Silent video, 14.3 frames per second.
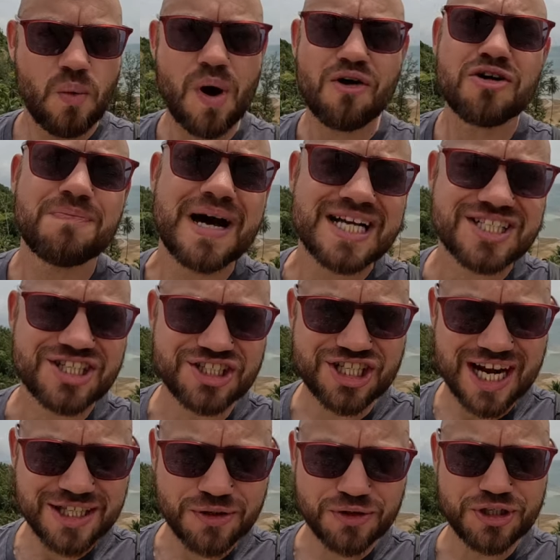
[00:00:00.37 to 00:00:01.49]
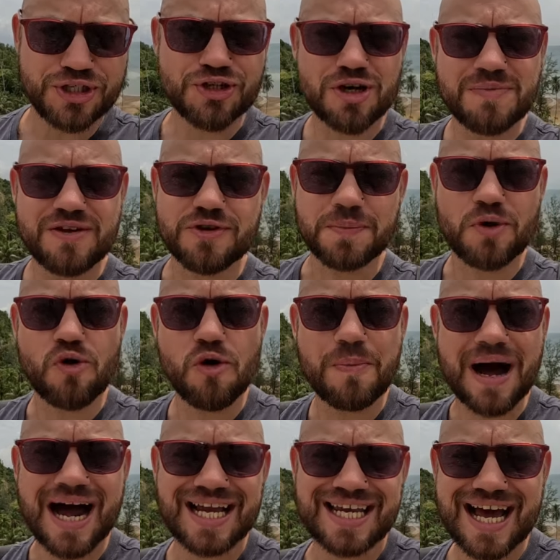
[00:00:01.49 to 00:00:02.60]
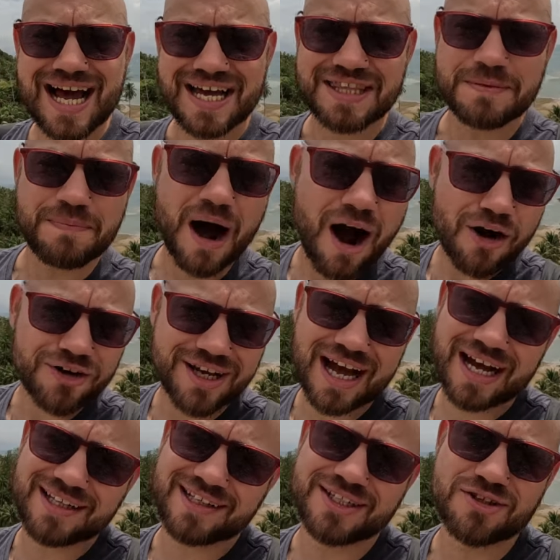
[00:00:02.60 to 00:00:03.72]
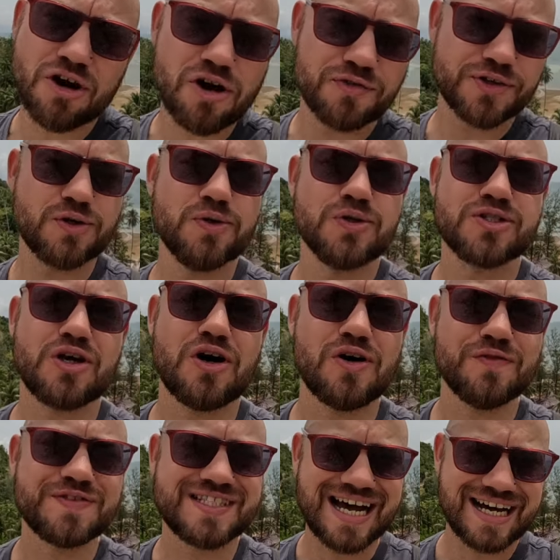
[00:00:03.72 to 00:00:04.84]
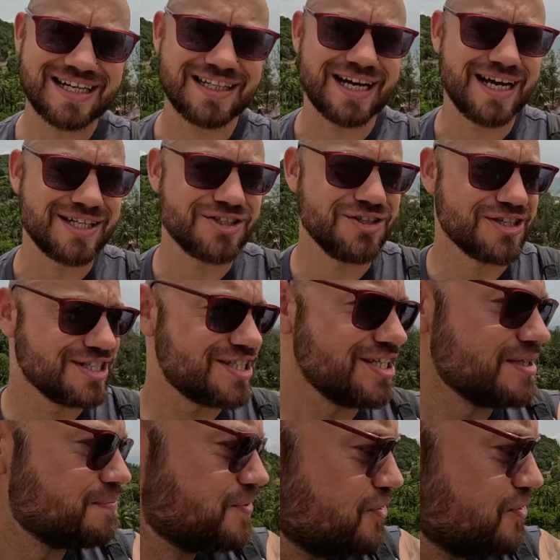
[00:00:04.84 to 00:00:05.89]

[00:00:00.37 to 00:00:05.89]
Welcome back to the channel. You join me from Koh Phangan, the party island off the coast of Thailand. You can see the